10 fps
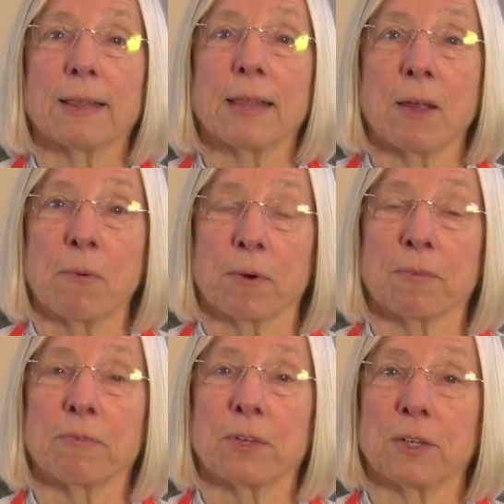They were
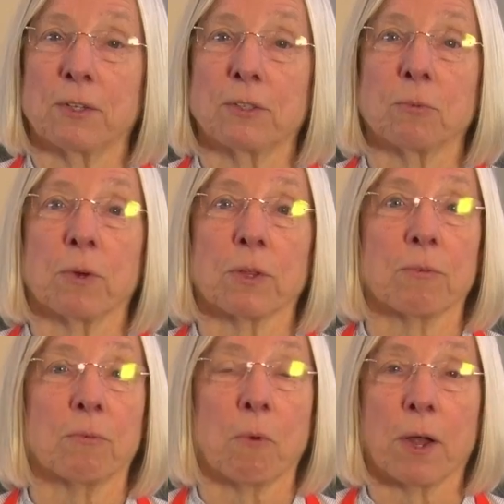filled with
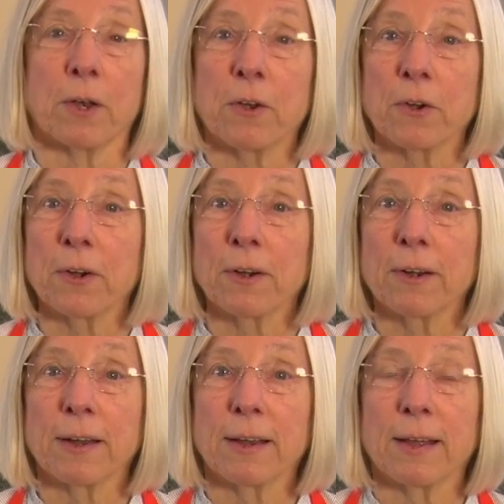wonder
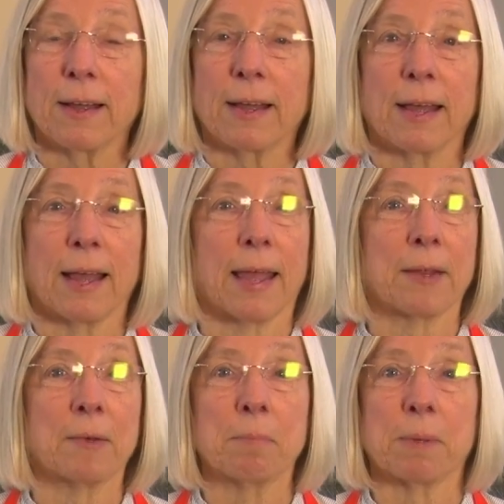
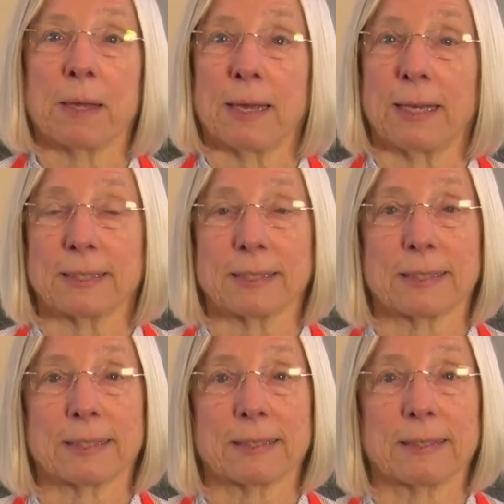and
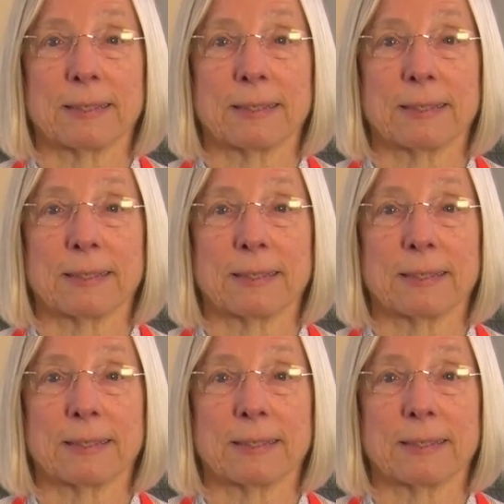peace.